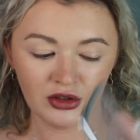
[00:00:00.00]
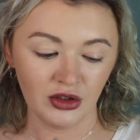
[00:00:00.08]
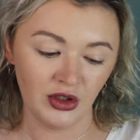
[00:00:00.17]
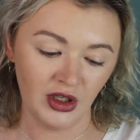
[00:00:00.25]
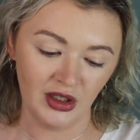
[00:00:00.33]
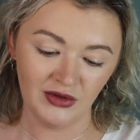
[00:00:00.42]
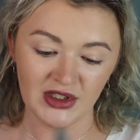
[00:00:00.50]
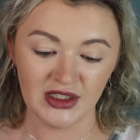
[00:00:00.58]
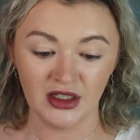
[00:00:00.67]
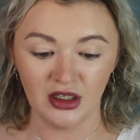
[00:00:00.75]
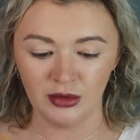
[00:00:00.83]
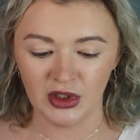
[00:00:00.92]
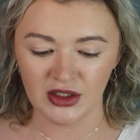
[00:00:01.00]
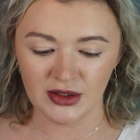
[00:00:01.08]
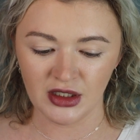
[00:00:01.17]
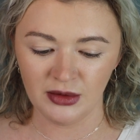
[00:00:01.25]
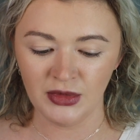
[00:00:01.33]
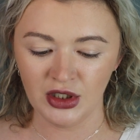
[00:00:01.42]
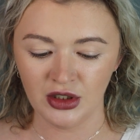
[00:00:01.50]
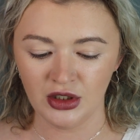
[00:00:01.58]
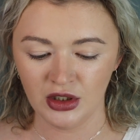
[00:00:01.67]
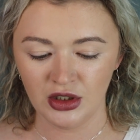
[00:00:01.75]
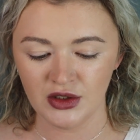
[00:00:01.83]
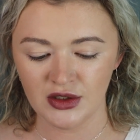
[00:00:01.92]
you can't even see it because I'm
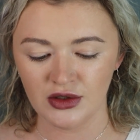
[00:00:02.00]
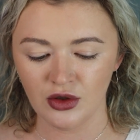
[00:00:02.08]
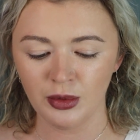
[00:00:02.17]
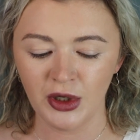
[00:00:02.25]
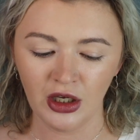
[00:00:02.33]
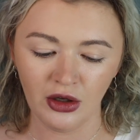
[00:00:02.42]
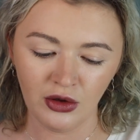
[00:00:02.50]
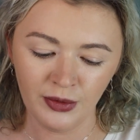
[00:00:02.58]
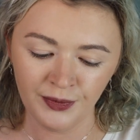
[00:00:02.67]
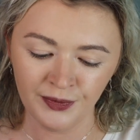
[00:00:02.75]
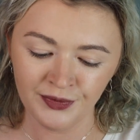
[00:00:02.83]
so pale.